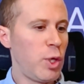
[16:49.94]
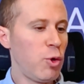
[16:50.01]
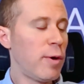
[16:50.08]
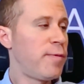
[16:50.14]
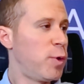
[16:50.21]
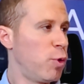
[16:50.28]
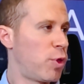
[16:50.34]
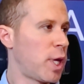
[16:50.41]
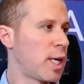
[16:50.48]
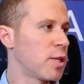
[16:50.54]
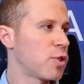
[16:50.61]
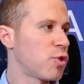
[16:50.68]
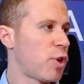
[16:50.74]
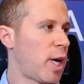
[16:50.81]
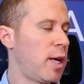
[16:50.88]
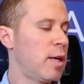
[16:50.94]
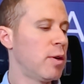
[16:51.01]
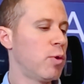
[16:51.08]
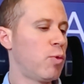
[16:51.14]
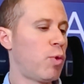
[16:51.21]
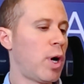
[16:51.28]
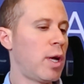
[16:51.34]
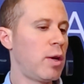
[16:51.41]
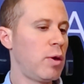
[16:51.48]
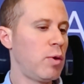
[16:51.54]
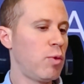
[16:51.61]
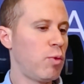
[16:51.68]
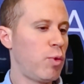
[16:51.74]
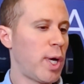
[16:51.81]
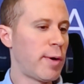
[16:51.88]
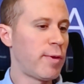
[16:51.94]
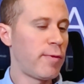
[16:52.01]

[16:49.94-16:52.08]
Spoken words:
We do a few things, right? One,